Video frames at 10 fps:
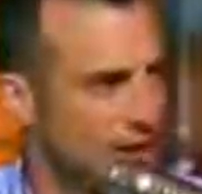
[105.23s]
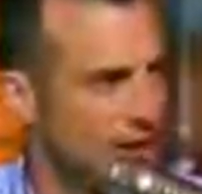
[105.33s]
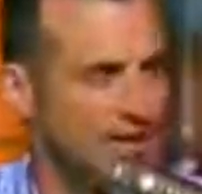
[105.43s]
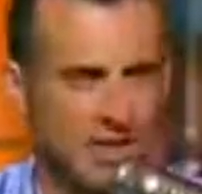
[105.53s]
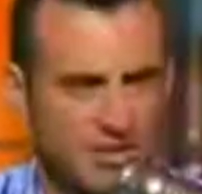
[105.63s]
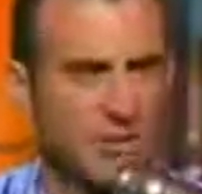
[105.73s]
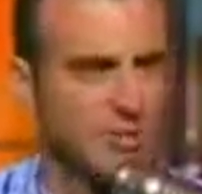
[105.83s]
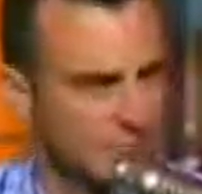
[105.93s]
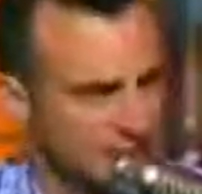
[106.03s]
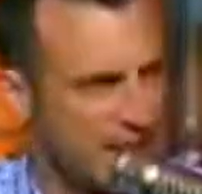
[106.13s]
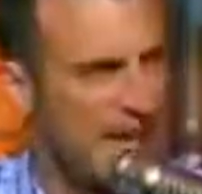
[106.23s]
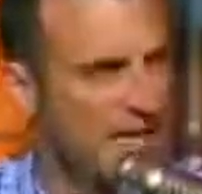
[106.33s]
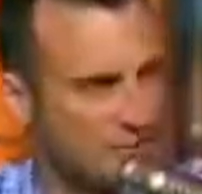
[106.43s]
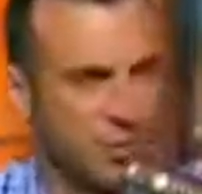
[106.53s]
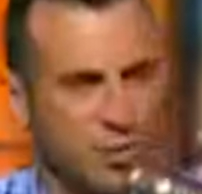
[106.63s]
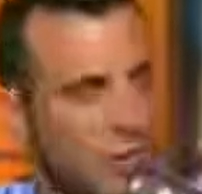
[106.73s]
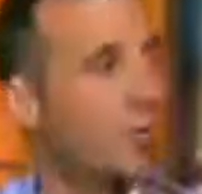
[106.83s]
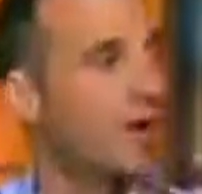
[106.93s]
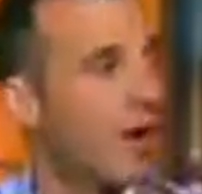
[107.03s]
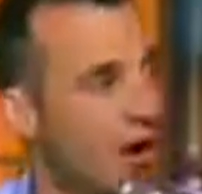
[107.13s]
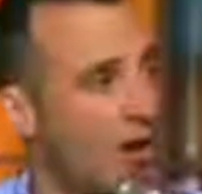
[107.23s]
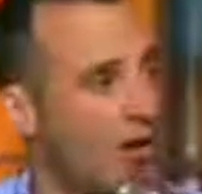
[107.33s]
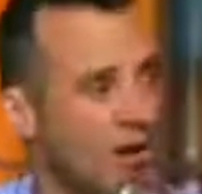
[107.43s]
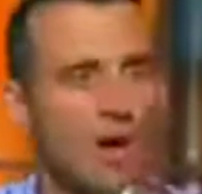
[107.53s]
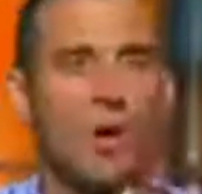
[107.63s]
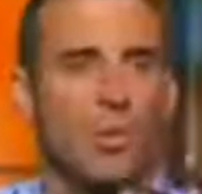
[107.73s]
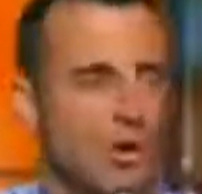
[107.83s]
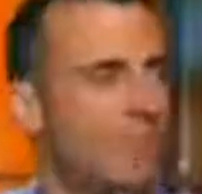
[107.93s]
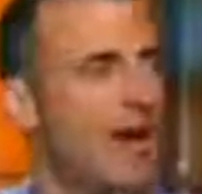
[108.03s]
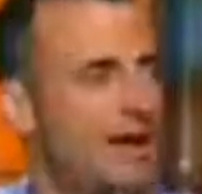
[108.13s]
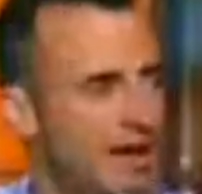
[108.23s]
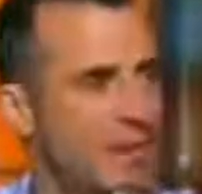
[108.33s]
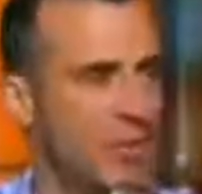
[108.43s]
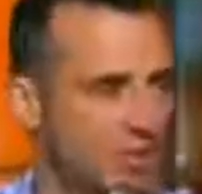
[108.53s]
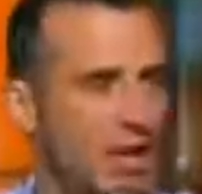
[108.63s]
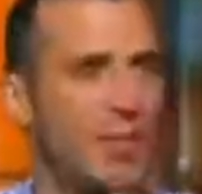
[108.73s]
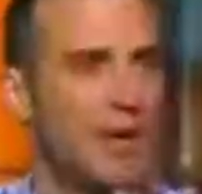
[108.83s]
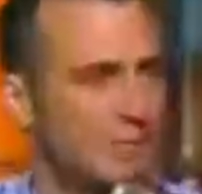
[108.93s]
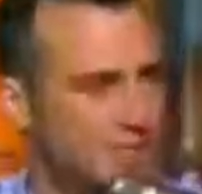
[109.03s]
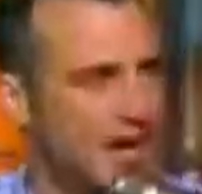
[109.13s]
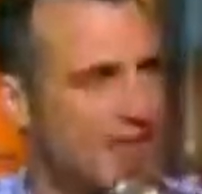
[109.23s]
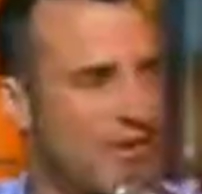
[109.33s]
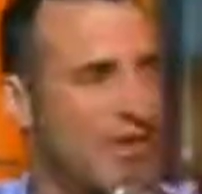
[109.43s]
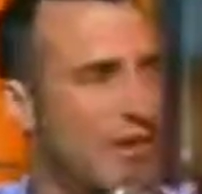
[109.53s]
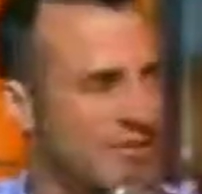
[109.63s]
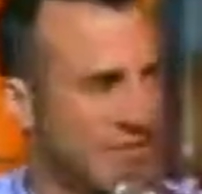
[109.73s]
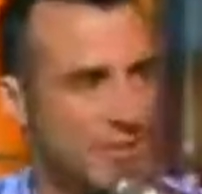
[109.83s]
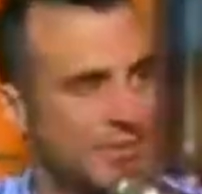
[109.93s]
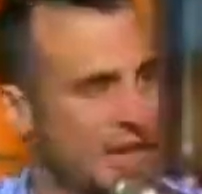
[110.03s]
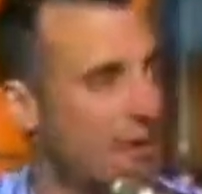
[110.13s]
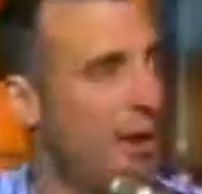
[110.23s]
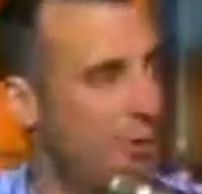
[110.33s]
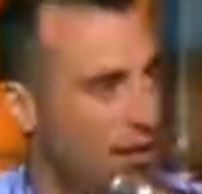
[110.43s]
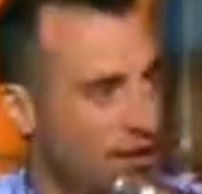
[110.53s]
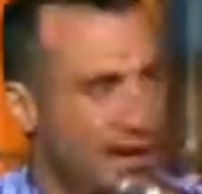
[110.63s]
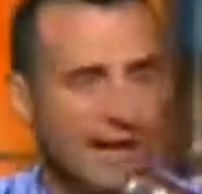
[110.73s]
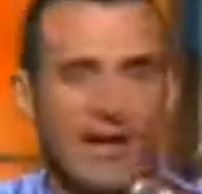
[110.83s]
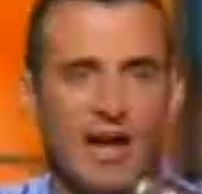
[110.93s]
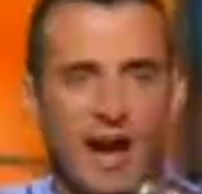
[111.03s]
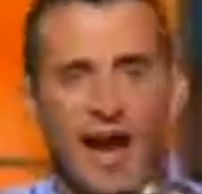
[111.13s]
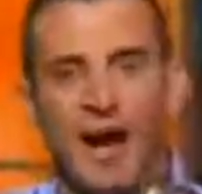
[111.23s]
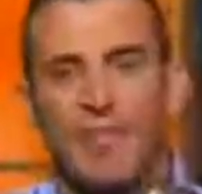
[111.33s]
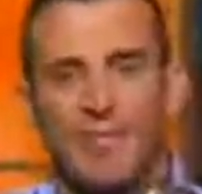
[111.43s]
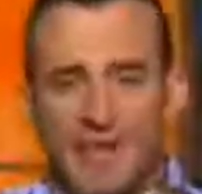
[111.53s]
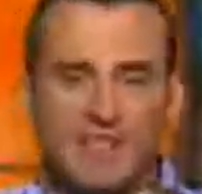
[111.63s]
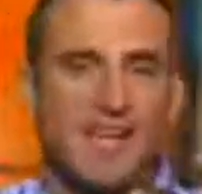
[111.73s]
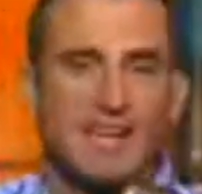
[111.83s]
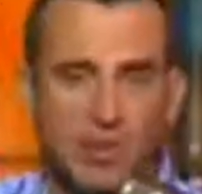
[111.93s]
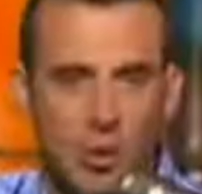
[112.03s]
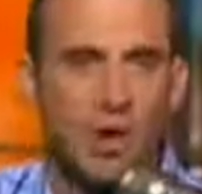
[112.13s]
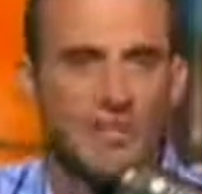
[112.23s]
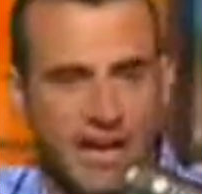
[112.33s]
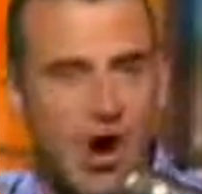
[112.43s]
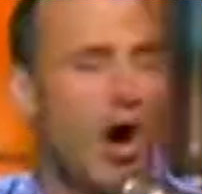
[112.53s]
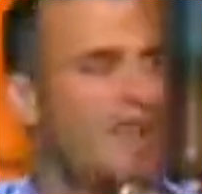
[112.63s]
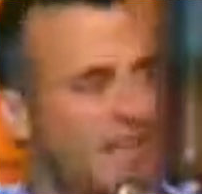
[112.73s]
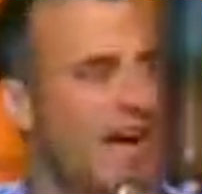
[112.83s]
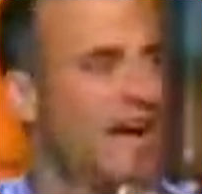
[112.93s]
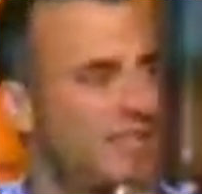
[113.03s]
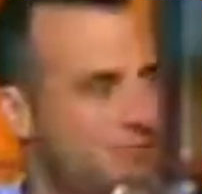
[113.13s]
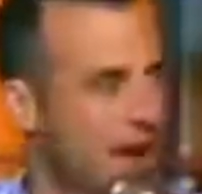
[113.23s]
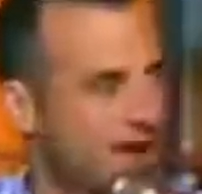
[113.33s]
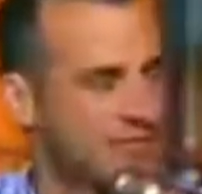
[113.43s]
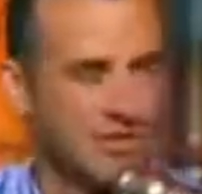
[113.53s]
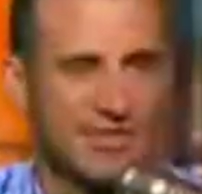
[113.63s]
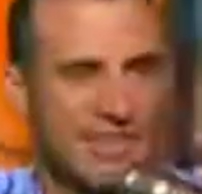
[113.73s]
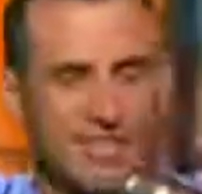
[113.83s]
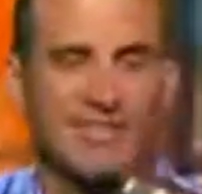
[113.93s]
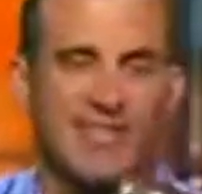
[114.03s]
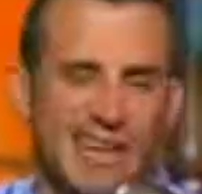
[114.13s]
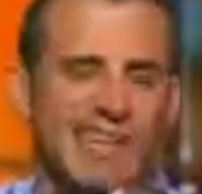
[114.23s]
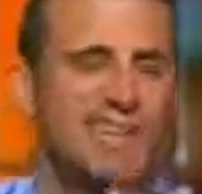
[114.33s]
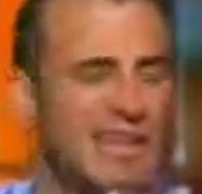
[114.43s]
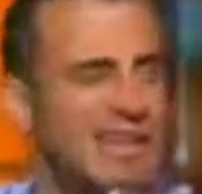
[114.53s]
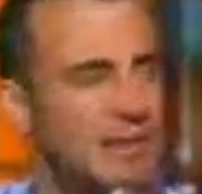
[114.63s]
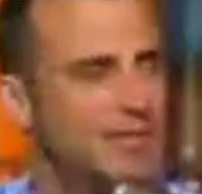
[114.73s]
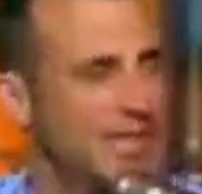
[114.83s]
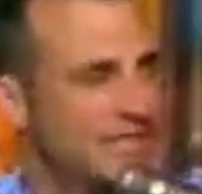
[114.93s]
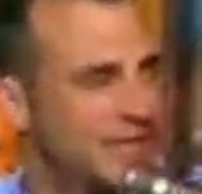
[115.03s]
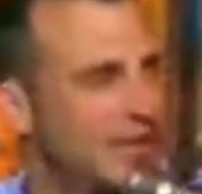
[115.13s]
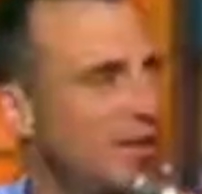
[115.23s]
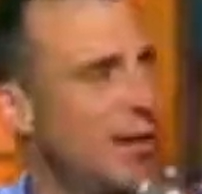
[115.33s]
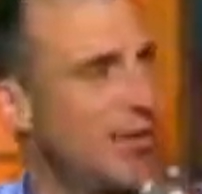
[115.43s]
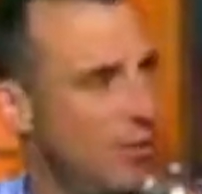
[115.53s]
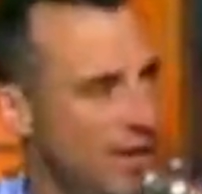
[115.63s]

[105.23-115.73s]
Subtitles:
Okay, D'Angelo Russell was a cancer. Wouldn't work hard, wouldn't buy in, was all about himself, all about his numbers, not about winning. They've taken Luol Deng off the active roster. They didn't think he was necessarily about